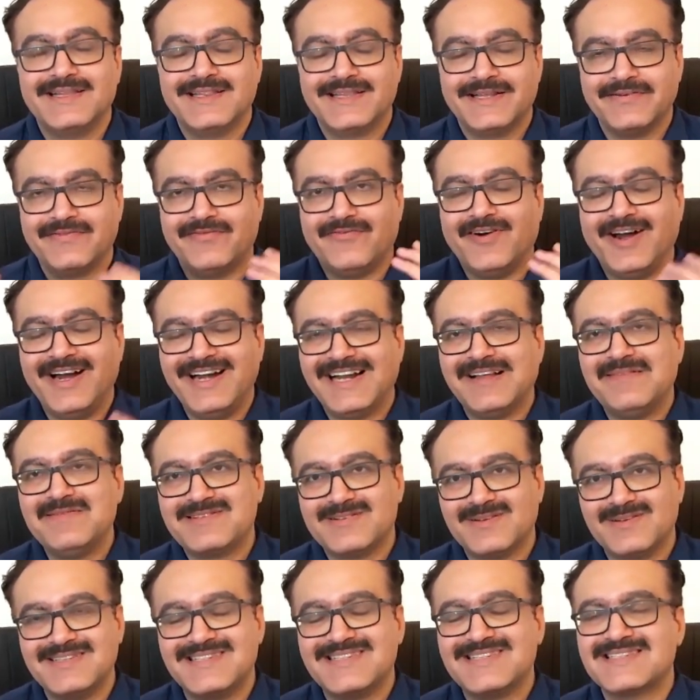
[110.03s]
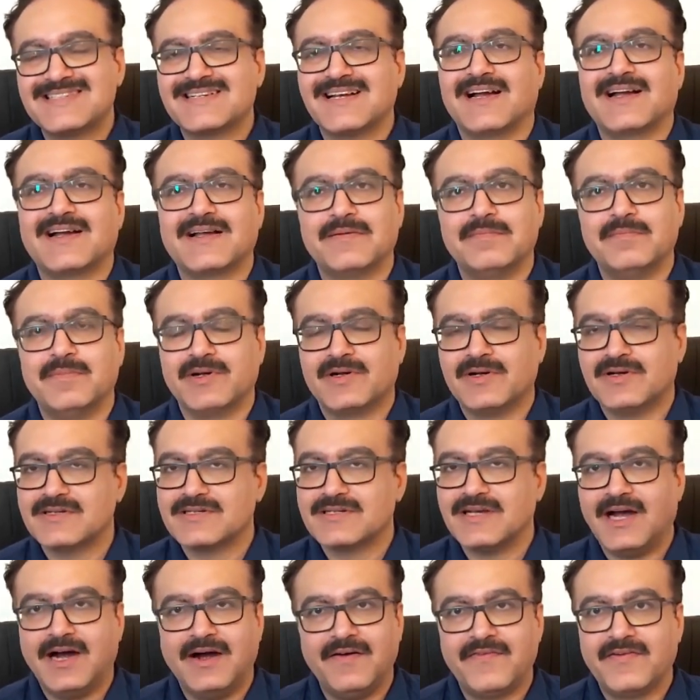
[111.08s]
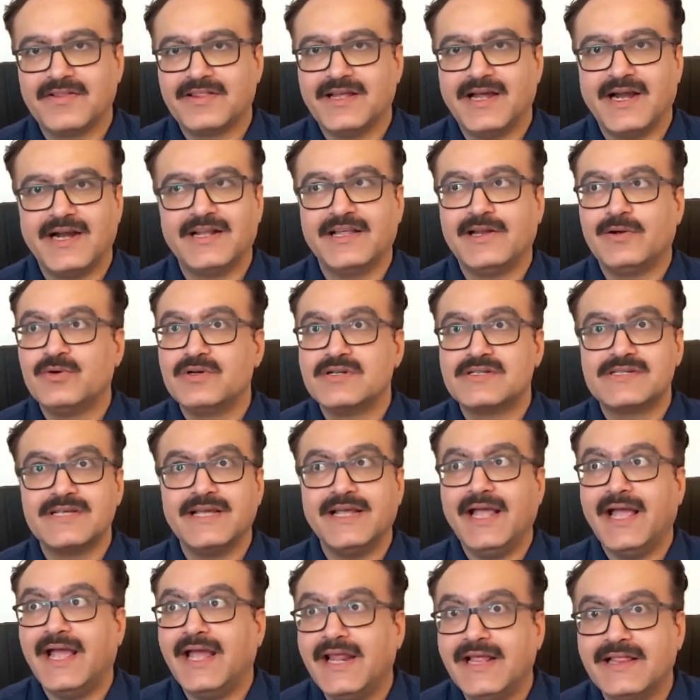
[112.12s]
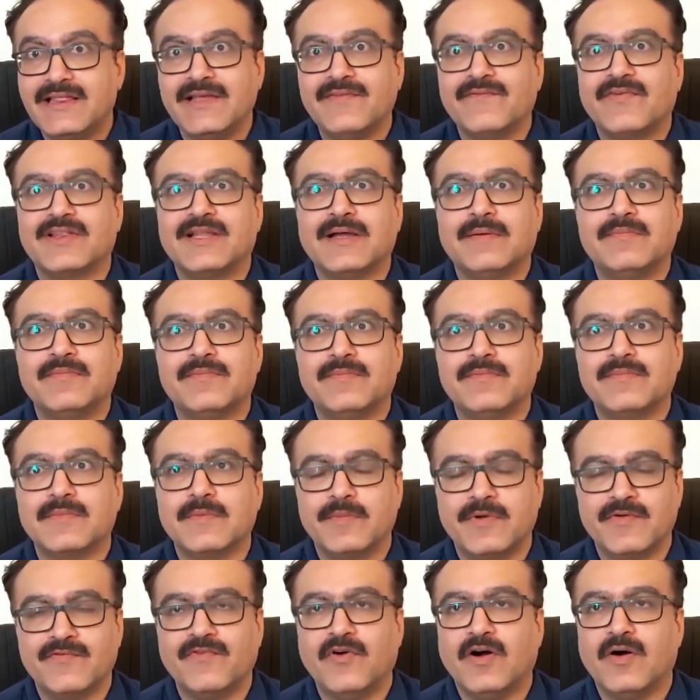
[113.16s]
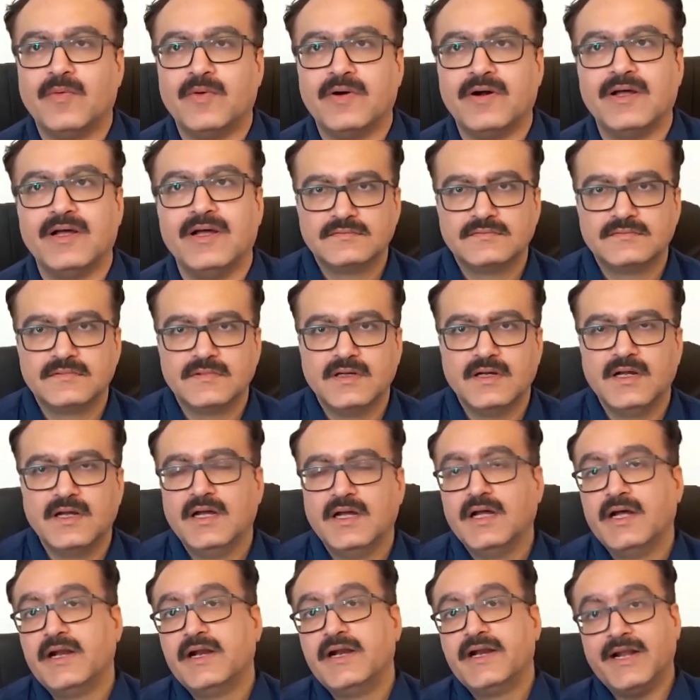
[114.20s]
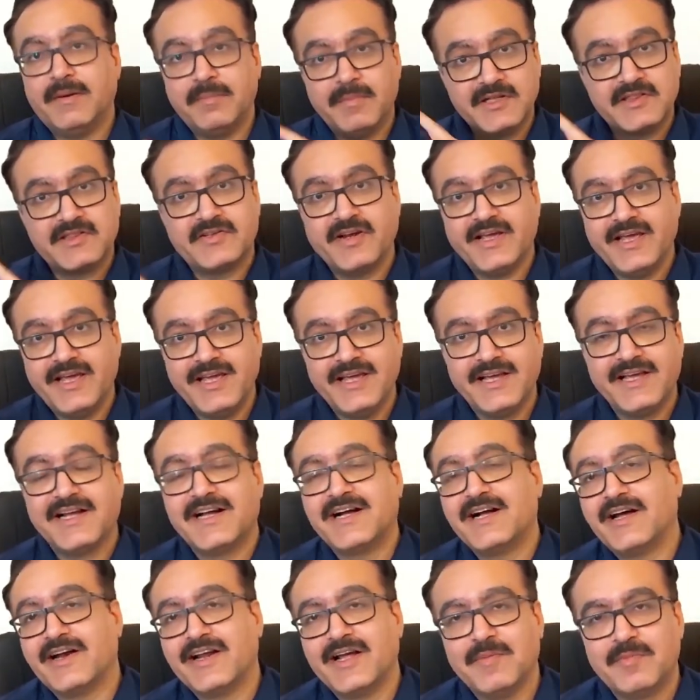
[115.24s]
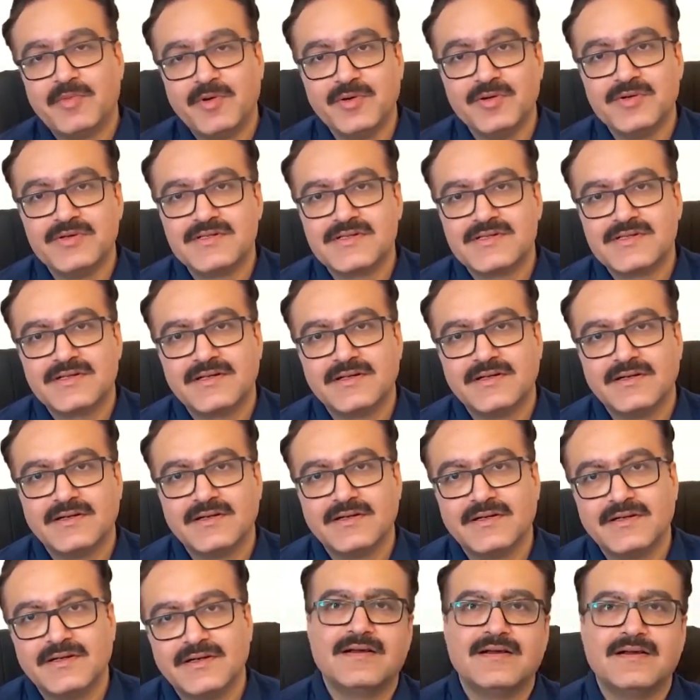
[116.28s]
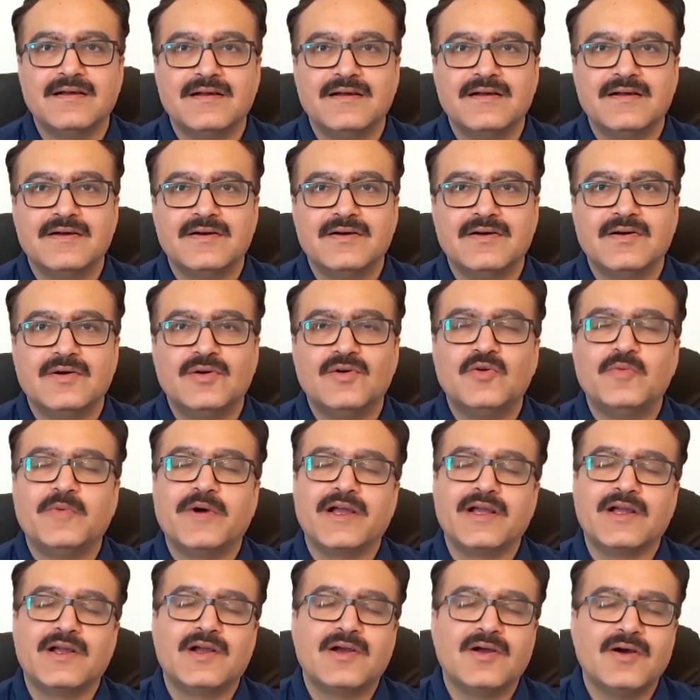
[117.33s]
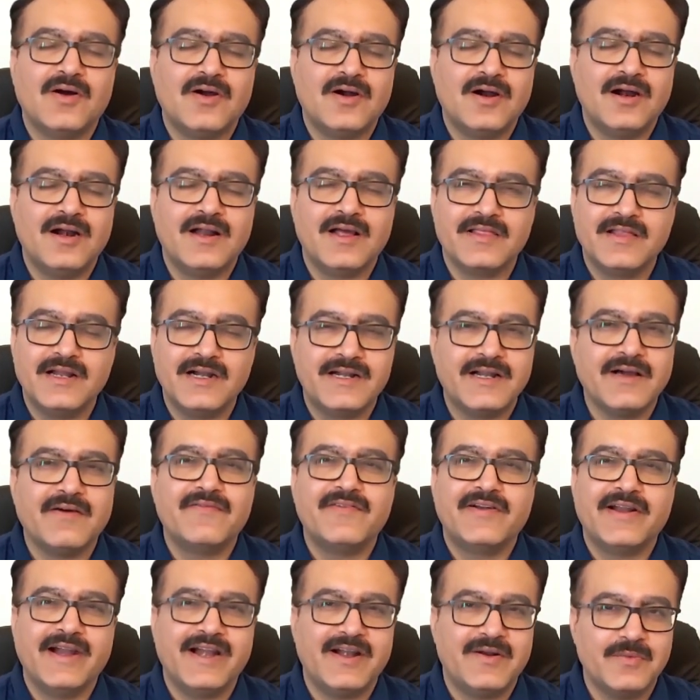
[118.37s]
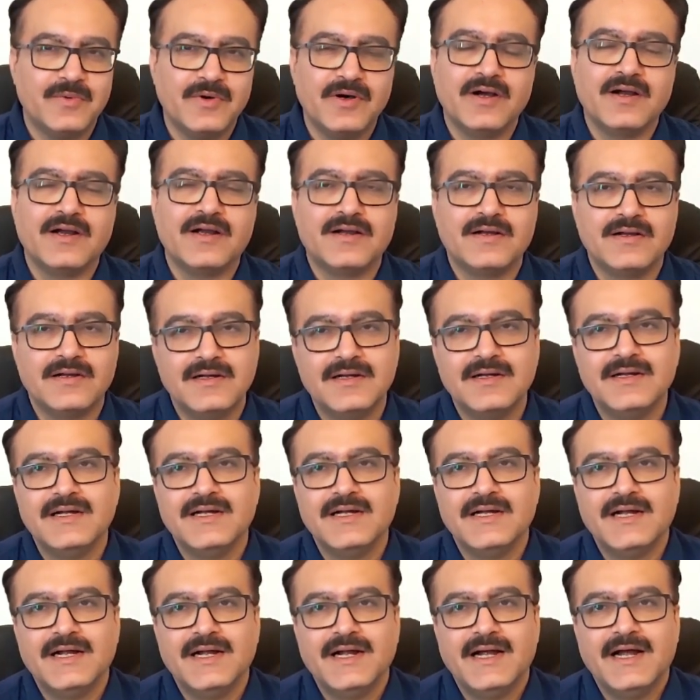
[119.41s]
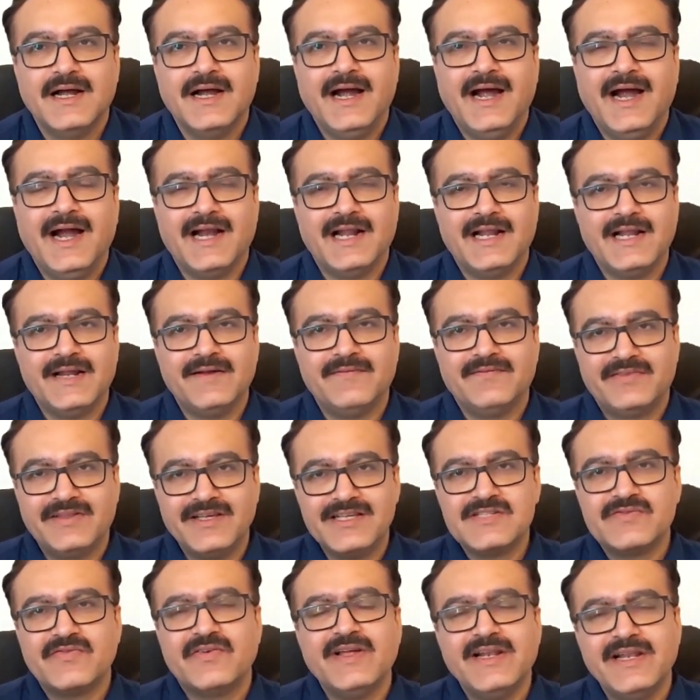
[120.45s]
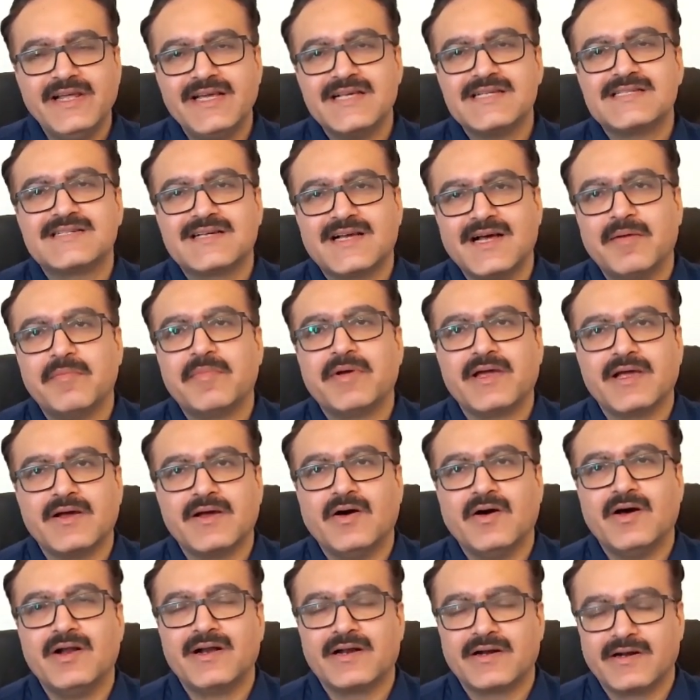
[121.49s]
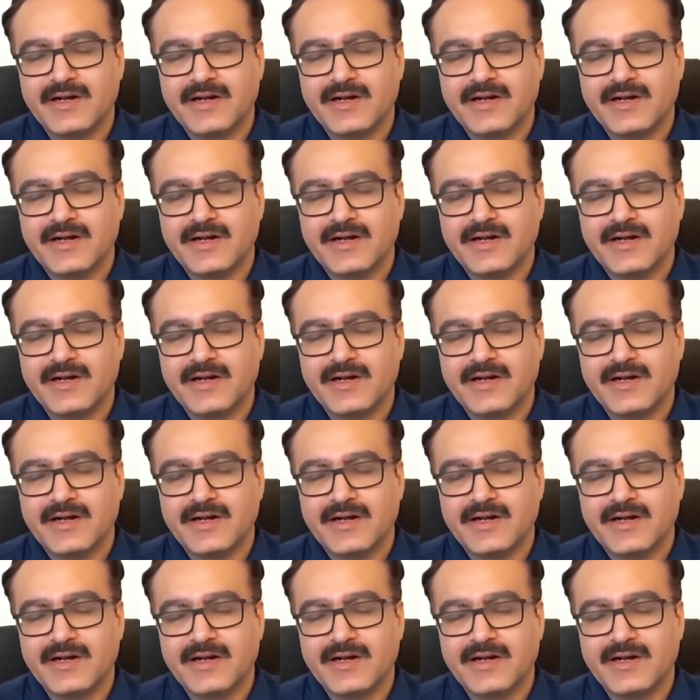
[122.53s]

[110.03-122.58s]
they find themselves stuck because after that they don't see anything for them moving forward. Number three, career blues. Oh my God, another tough day at work. And if this feeling is coming on